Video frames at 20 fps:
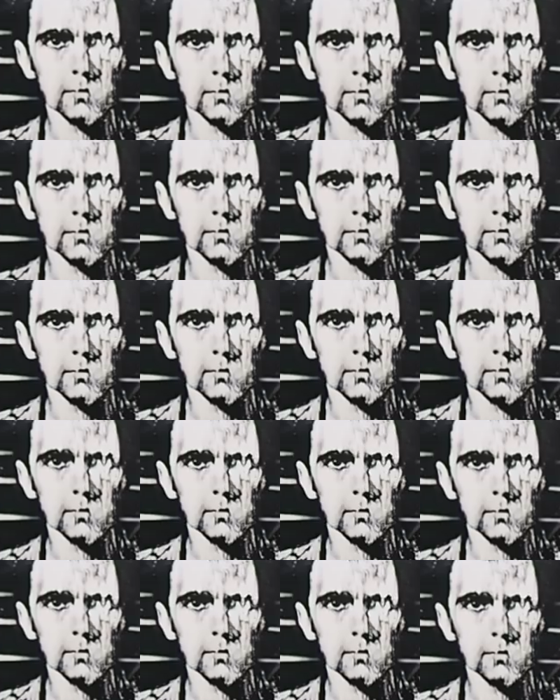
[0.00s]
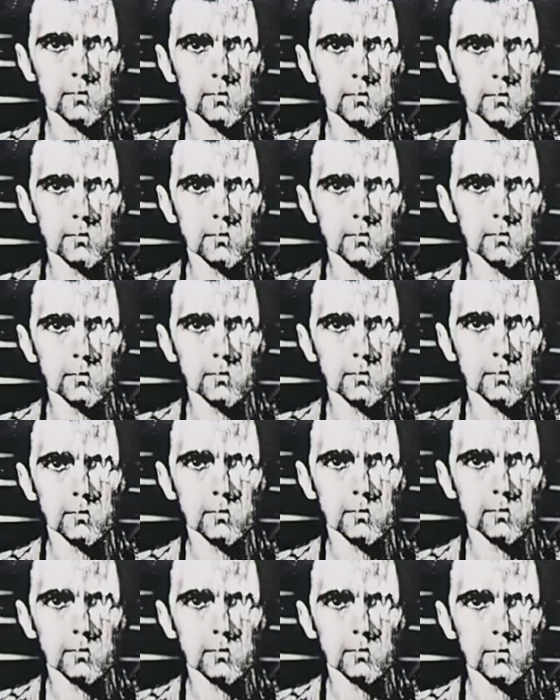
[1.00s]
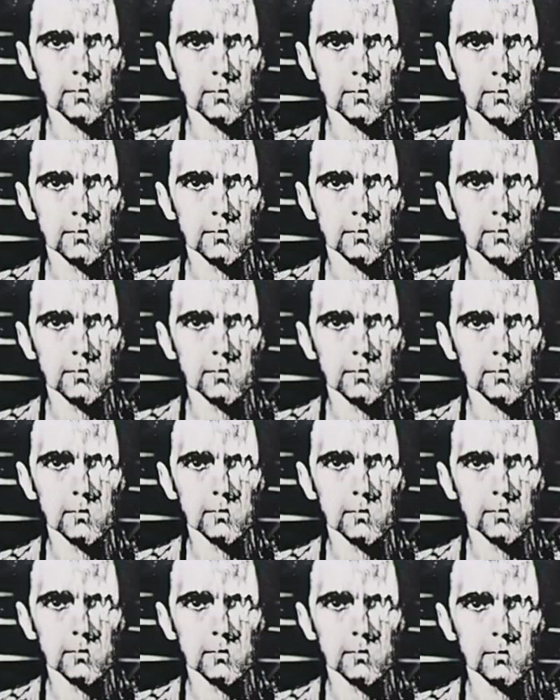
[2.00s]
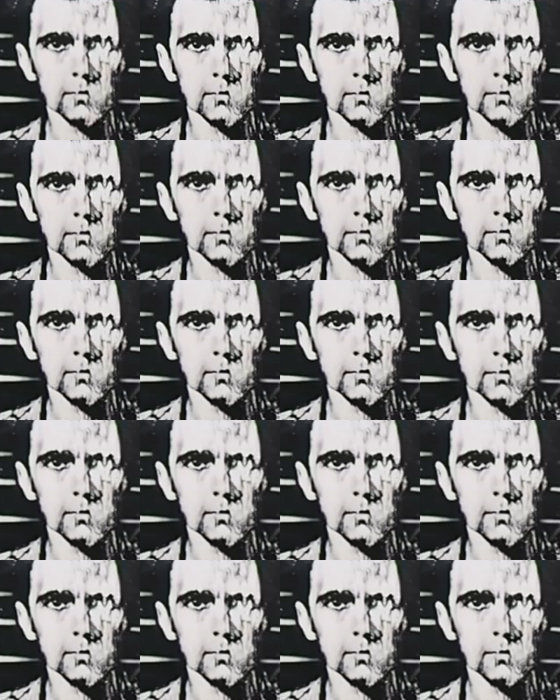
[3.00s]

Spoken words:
(silent)